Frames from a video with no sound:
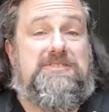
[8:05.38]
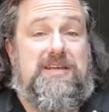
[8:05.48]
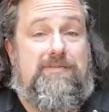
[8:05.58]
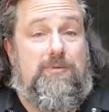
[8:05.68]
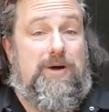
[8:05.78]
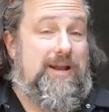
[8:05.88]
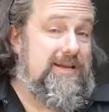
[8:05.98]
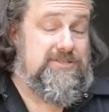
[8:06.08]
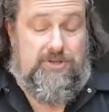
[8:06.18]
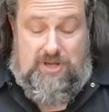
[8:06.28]
saving money,
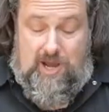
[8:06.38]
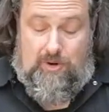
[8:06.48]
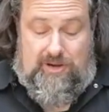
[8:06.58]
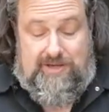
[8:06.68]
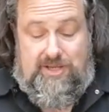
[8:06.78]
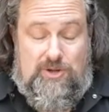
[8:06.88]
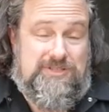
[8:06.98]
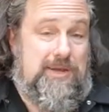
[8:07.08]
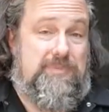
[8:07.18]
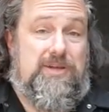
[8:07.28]
as you know, and you know
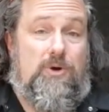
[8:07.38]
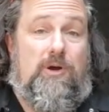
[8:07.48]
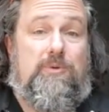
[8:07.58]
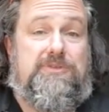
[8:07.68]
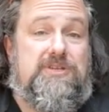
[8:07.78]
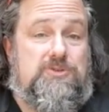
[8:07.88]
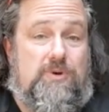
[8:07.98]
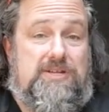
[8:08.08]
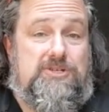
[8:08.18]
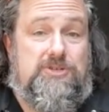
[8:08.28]
something, going with this
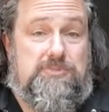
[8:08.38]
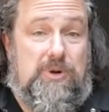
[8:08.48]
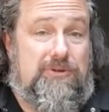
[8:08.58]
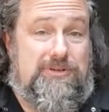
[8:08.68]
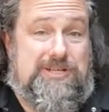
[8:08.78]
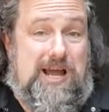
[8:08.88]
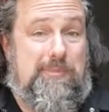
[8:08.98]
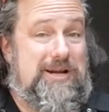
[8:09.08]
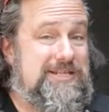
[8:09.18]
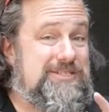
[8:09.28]
Rachio sprinkler
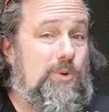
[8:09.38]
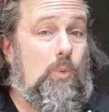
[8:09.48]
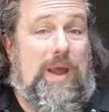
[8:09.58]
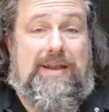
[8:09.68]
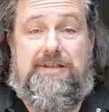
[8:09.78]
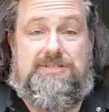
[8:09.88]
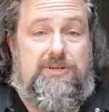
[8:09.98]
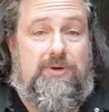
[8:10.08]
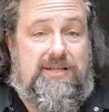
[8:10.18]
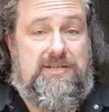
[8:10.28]
timer is the way to
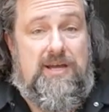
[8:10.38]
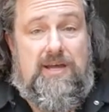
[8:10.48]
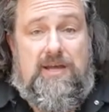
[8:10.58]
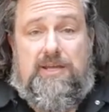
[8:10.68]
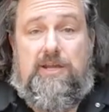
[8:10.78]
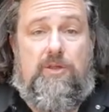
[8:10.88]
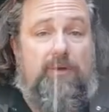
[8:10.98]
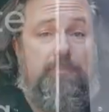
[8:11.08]
do it. You know, the